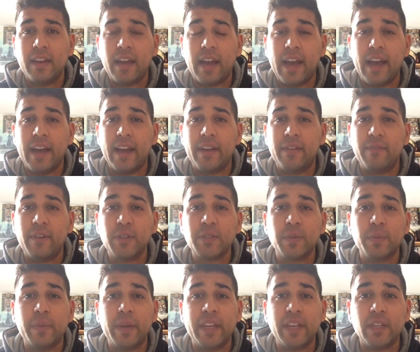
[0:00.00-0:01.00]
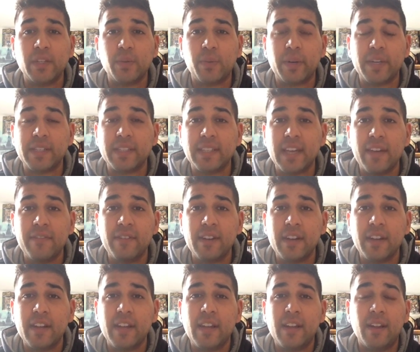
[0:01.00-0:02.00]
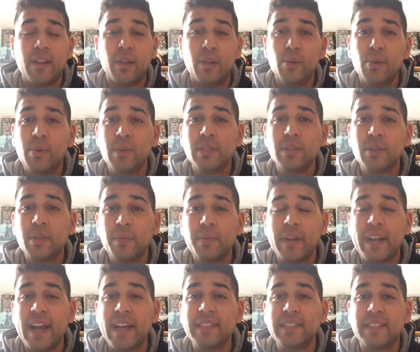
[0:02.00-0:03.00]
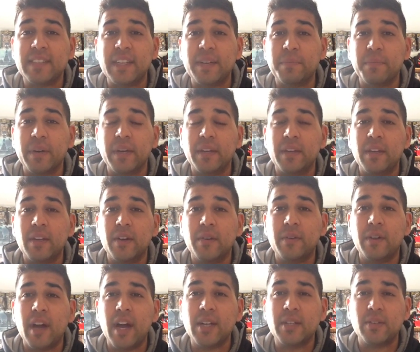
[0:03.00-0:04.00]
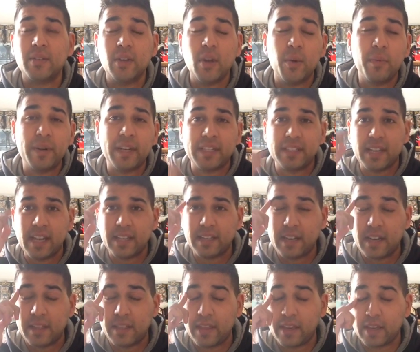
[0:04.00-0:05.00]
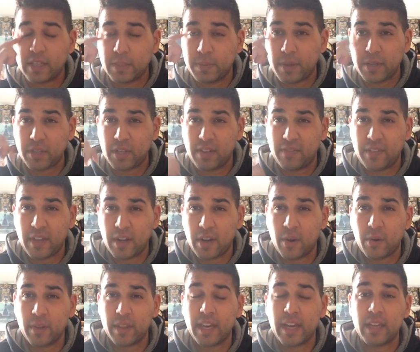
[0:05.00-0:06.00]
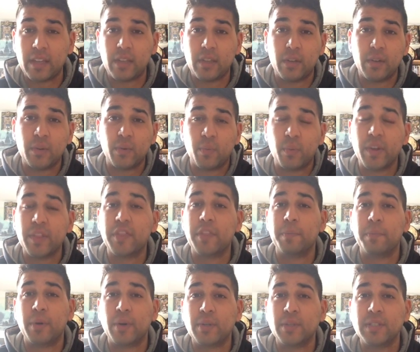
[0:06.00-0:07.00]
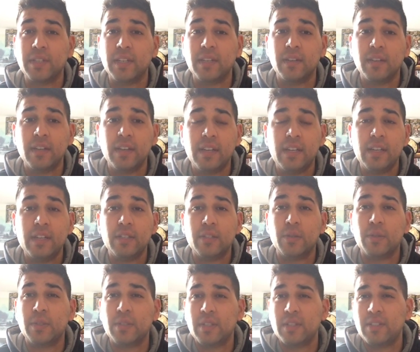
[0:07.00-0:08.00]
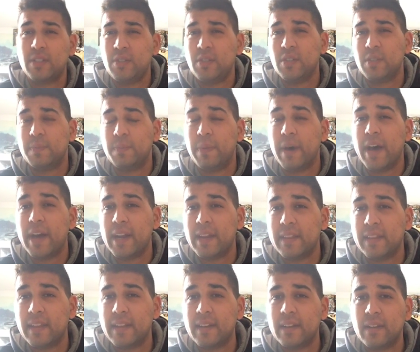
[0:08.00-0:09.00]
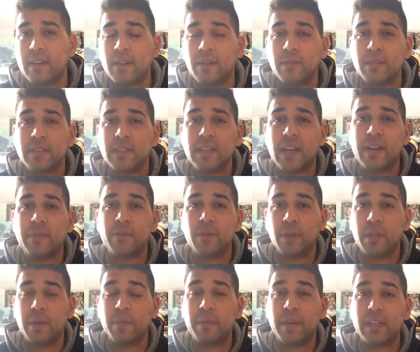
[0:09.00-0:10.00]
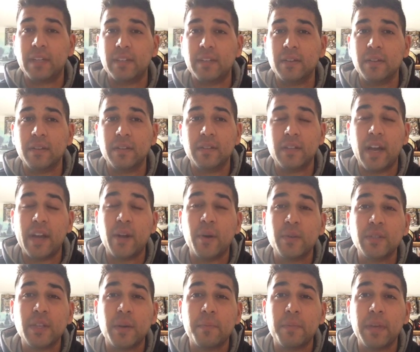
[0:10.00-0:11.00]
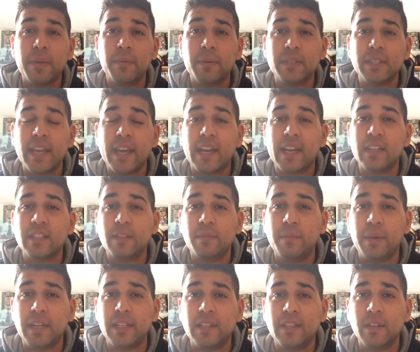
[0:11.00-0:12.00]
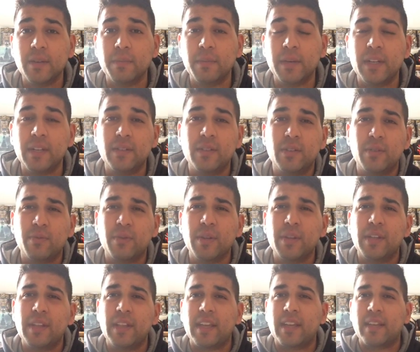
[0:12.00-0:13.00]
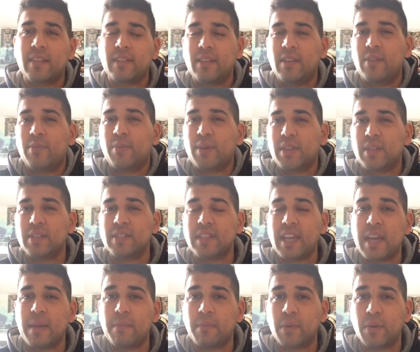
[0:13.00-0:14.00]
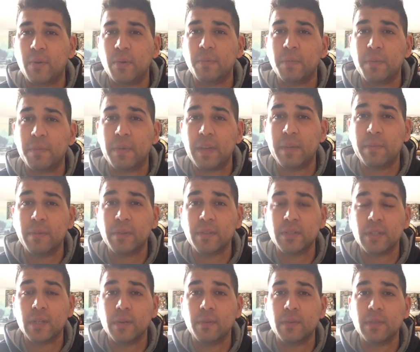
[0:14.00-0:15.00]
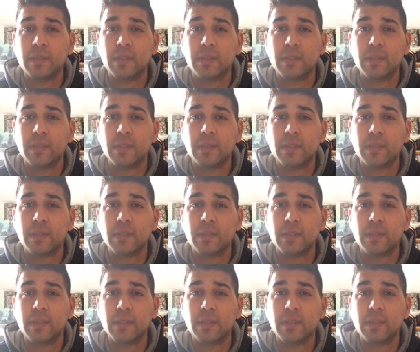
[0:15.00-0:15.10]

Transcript: at WrestleMania 27. Luke was a little bit hesitant, but you know, nobody says anything, especially if they know that you're with the person. So it's just, you just butt, and then, you know, it's not really a big deal. I know some people take it as a big deal, but to really, like, you're with the same group of people, so